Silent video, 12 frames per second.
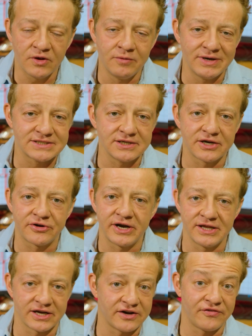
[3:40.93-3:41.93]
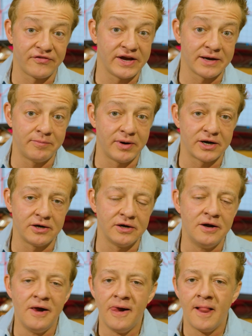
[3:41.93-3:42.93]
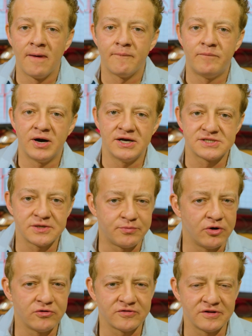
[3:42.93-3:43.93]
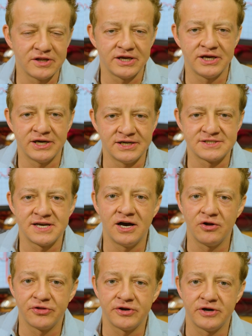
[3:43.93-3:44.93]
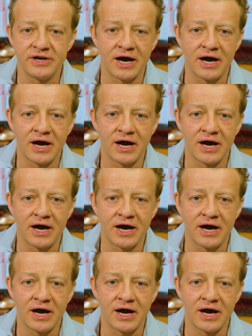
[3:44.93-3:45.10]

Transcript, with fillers: You basically create like a fake butter, but supposedly it's healthier.